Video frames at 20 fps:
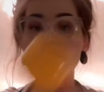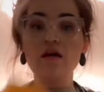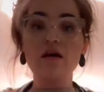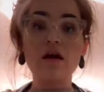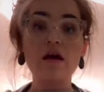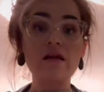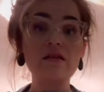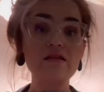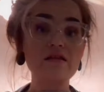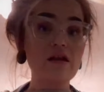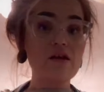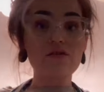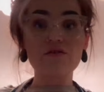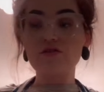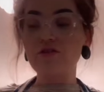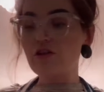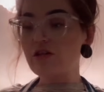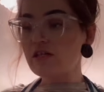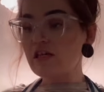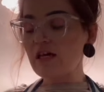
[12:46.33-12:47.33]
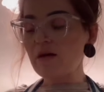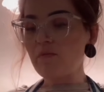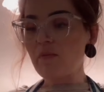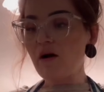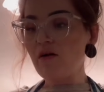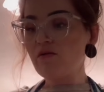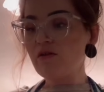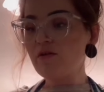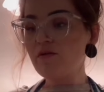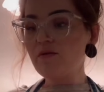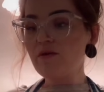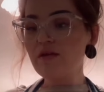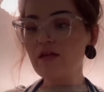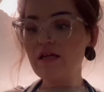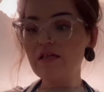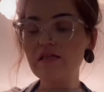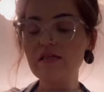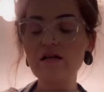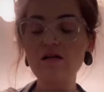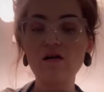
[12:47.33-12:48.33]
And so you just keep on doing
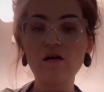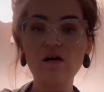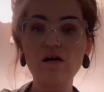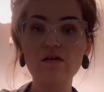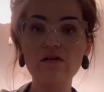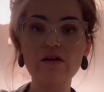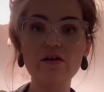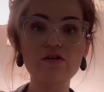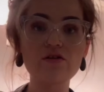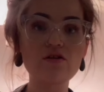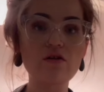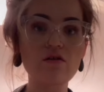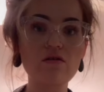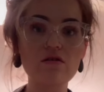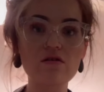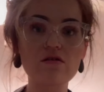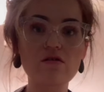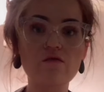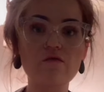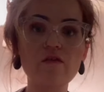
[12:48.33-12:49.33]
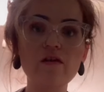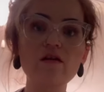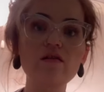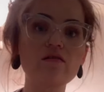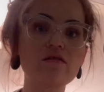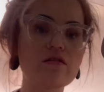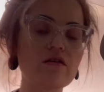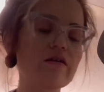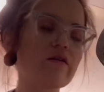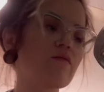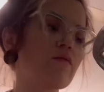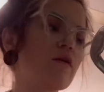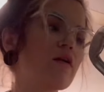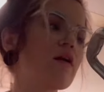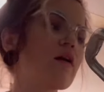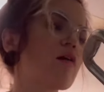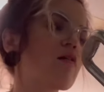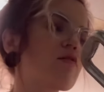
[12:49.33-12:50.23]
this till all your jars are filled, till you run out